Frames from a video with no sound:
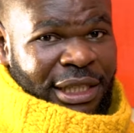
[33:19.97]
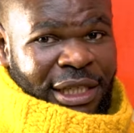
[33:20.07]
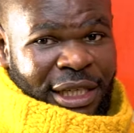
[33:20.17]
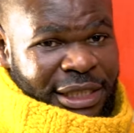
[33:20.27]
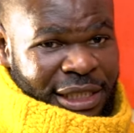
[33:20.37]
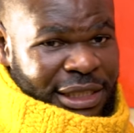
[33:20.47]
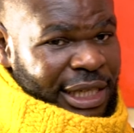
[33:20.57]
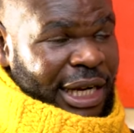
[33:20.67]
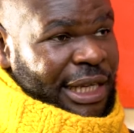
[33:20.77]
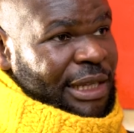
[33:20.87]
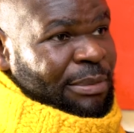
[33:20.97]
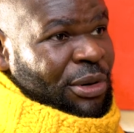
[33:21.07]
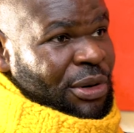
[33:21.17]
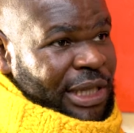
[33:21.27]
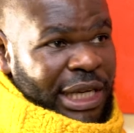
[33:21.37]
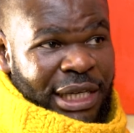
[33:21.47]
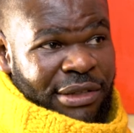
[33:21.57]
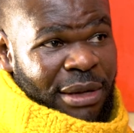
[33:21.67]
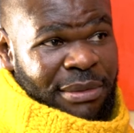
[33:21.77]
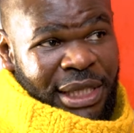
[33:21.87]
uh, just get a keyboard, get a
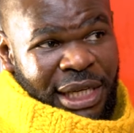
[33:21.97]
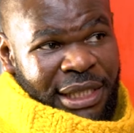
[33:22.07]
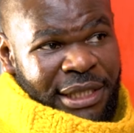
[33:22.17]
drum set,